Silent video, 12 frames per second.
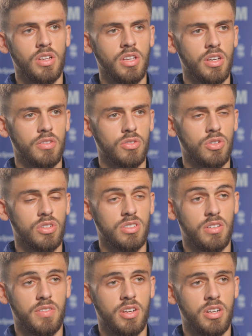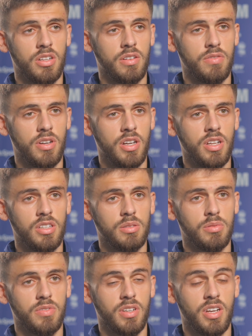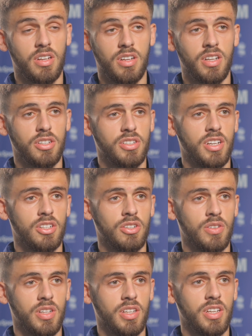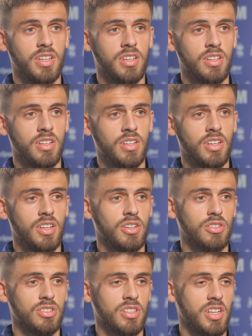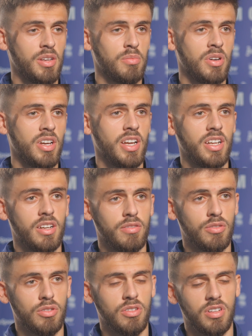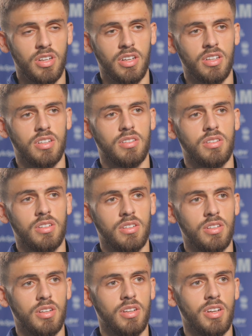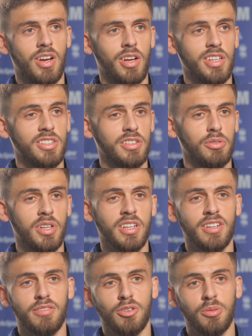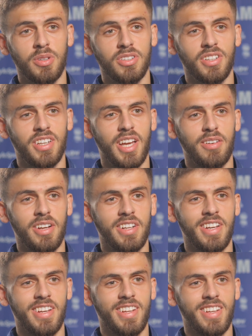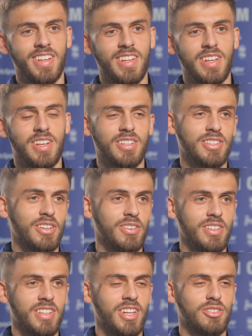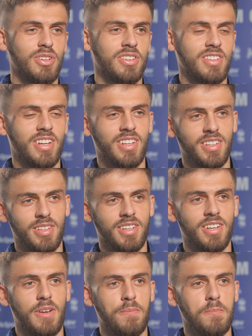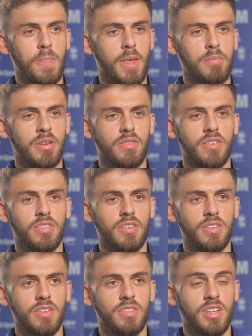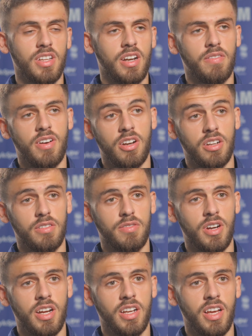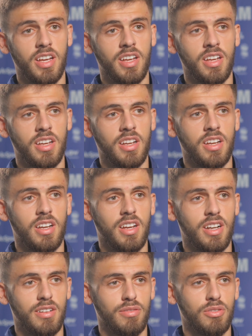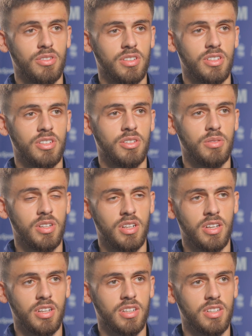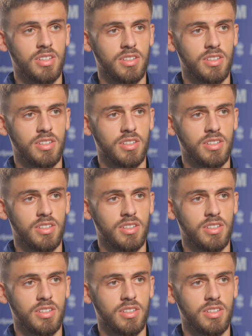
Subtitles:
Yeah, of course. I found out on the Friday, to be fair. I literally had no idea. Because in my head, I thought, like, is he really going to throw me into a game like that? So that's why I was like, a bit 50-50, and then I found out on the Friday, and I thought, you know what, like,